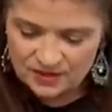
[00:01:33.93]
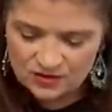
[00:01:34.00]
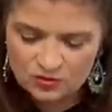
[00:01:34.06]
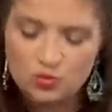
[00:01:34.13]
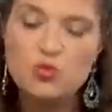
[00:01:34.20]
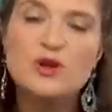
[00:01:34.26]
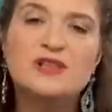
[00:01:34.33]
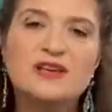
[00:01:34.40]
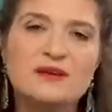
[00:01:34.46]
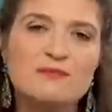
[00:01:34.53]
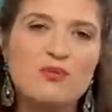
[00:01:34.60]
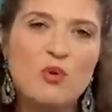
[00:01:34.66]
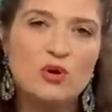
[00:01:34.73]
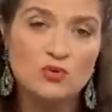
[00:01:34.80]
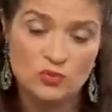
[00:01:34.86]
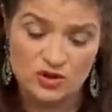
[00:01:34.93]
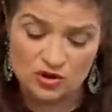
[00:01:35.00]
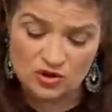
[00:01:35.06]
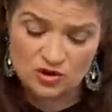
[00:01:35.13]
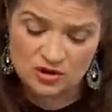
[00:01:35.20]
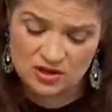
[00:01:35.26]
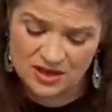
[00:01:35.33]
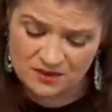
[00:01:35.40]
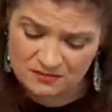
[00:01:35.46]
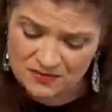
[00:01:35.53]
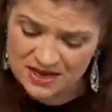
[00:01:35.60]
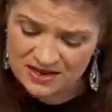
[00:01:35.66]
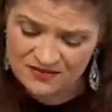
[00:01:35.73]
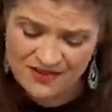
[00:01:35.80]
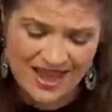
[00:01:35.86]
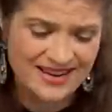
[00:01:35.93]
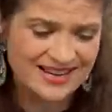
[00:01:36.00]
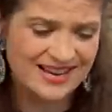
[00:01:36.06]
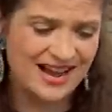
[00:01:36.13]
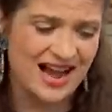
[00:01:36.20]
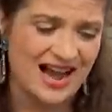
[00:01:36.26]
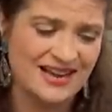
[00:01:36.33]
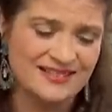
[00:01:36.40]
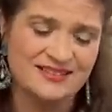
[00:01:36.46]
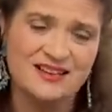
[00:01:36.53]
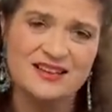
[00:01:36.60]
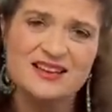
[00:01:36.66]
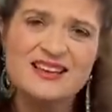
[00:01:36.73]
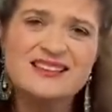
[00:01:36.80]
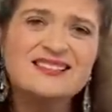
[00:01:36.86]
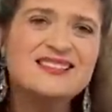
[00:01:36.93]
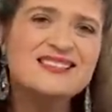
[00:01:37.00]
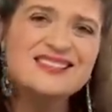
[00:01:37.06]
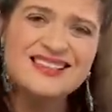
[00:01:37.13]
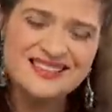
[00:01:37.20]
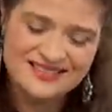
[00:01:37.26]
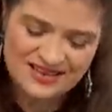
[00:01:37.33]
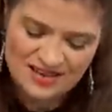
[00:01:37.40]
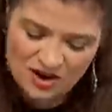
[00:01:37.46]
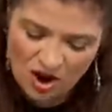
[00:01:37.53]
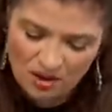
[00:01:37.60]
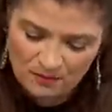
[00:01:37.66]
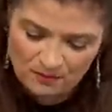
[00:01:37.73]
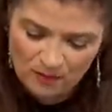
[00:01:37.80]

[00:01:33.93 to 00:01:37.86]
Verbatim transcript: It's really important when you're cooking meat of any kind to season it on